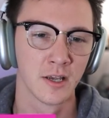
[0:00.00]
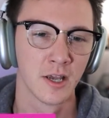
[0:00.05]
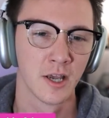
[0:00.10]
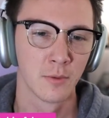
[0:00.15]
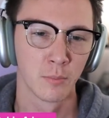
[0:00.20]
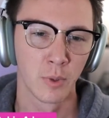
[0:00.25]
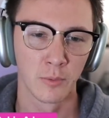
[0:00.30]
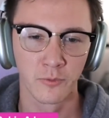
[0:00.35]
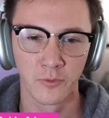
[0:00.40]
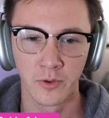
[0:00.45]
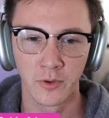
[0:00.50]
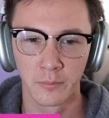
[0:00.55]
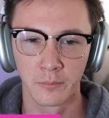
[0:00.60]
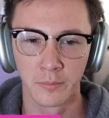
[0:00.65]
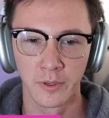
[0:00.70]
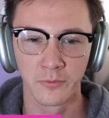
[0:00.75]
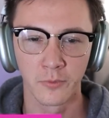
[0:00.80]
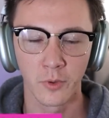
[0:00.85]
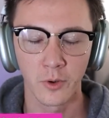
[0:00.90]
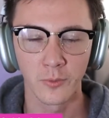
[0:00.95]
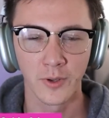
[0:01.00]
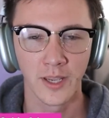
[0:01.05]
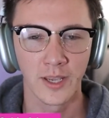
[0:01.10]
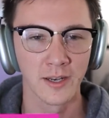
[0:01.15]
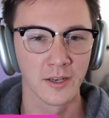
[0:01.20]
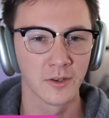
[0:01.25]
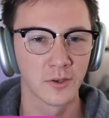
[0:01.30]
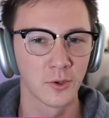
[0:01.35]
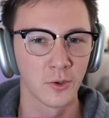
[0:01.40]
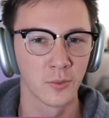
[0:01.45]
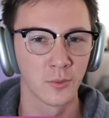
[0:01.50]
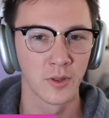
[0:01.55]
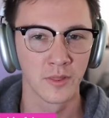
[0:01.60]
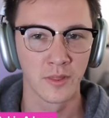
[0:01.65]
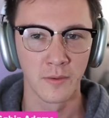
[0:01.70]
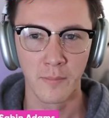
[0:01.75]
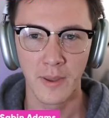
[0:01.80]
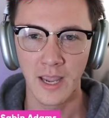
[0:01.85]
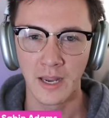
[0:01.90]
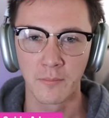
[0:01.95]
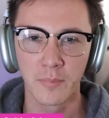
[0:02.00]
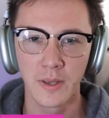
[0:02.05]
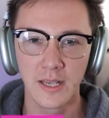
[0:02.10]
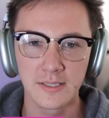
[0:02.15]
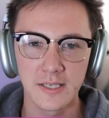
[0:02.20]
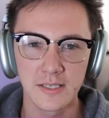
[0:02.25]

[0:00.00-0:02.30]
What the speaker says: But before we get into the main pieces